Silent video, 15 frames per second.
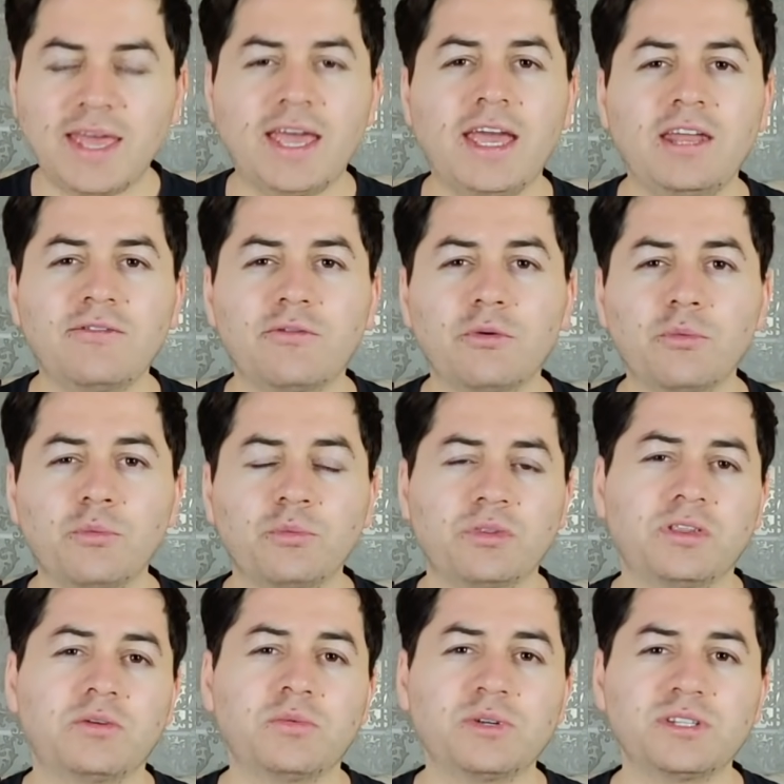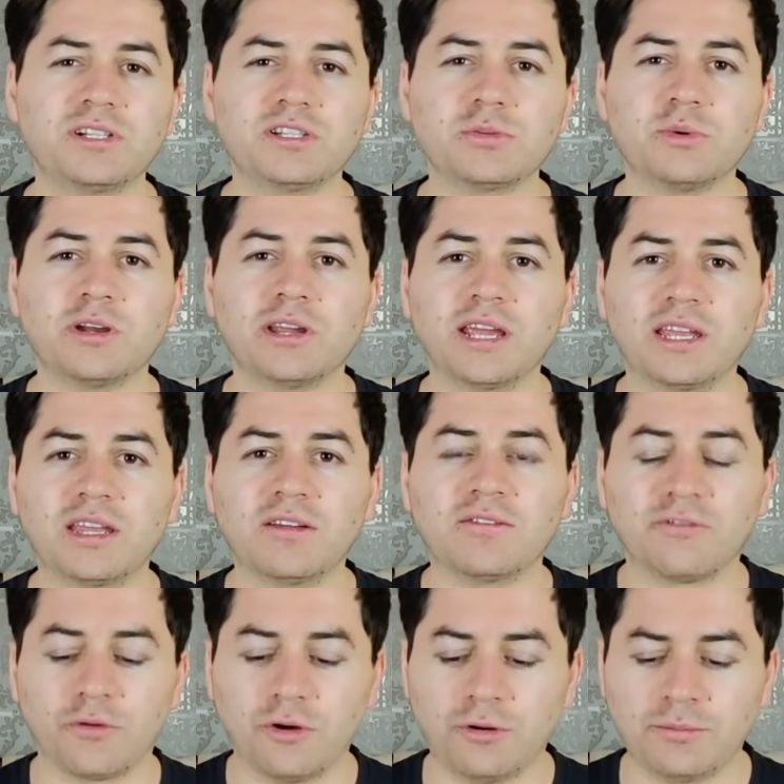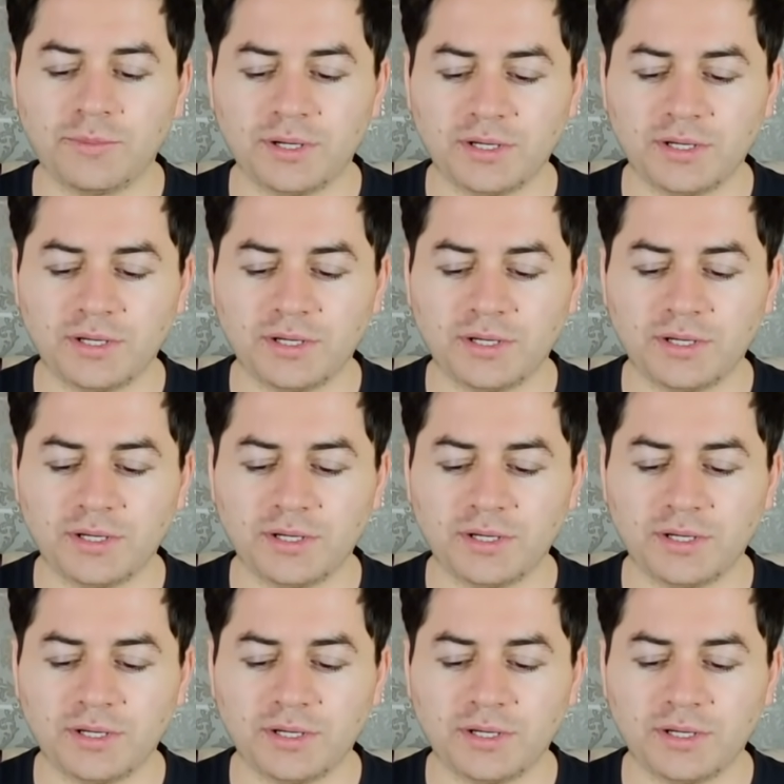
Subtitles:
And from the results we are getting from